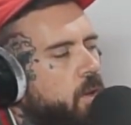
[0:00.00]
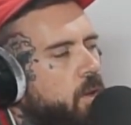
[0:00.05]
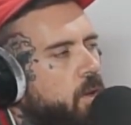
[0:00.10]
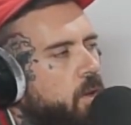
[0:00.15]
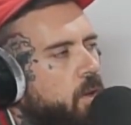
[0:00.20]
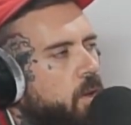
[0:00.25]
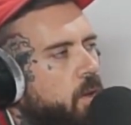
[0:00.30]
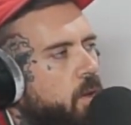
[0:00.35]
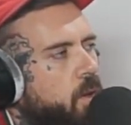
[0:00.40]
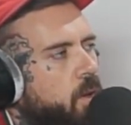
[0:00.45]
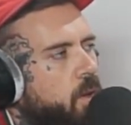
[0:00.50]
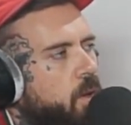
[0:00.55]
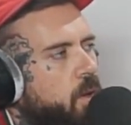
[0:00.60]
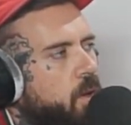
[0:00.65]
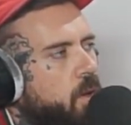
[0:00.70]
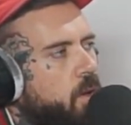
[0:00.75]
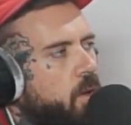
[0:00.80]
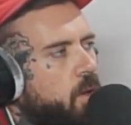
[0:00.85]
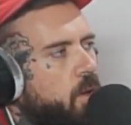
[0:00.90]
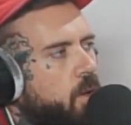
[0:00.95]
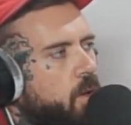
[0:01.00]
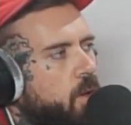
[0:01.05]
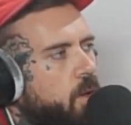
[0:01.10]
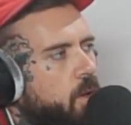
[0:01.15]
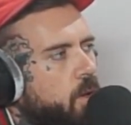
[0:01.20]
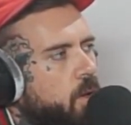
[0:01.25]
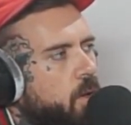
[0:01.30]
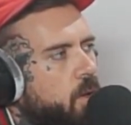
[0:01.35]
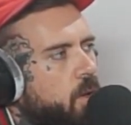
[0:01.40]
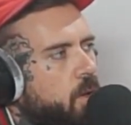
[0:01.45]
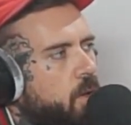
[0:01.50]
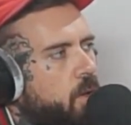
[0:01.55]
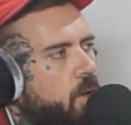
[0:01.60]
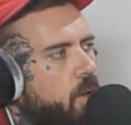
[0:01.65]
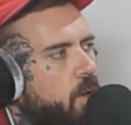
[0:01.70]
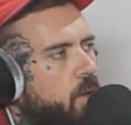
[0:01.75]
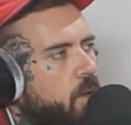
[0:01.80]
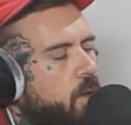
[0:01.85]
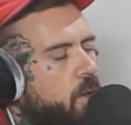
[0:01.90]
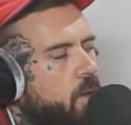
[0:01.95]

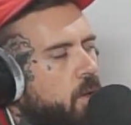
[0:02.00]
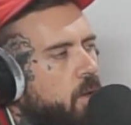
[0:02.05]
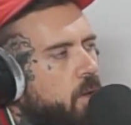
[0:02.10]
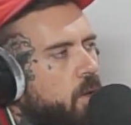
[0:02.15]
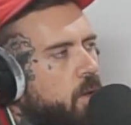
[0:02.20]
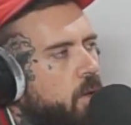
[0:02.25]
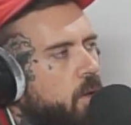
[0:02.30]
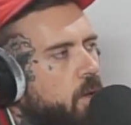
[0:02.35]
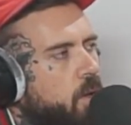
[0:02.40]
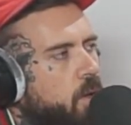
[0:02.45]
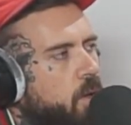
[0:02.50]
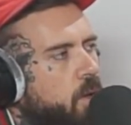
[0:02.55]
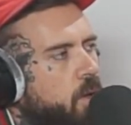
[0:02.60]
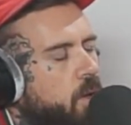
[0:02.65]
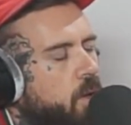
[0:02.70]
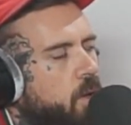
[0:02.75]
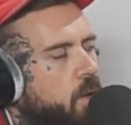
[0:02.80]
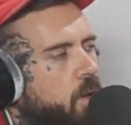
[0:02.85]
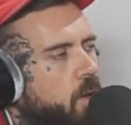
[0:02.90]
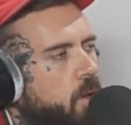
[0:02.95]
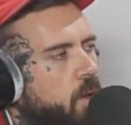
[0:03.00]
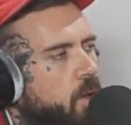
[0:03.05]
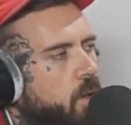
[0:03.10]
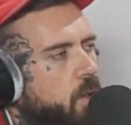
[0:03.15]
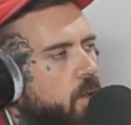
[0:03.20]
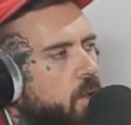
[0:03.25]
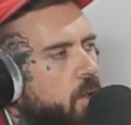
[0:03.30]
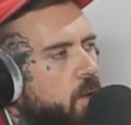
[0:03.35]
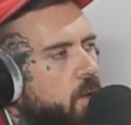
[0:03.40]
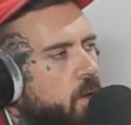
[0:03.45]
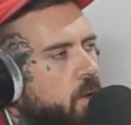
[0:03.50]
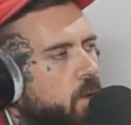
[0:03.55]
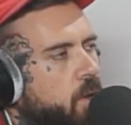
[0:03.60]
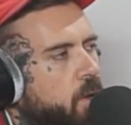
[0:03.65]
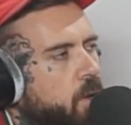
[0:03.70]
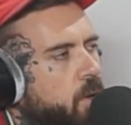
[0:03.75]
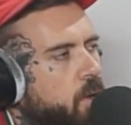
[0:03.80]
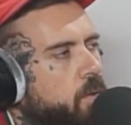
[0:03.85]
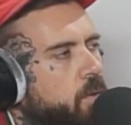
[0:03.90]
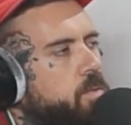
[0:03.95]
(silent)